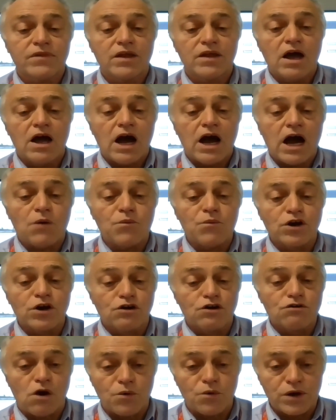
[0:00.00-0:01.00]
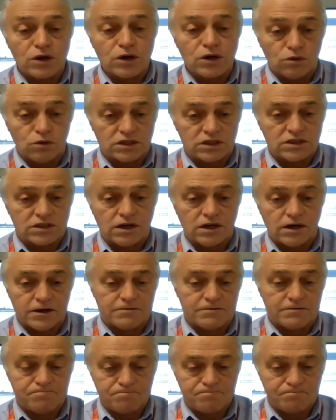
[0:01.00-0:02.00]
area, and we're
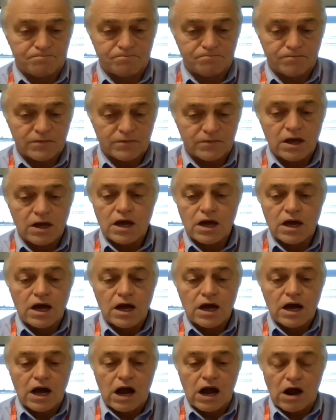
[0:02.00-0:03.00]
growing all the time.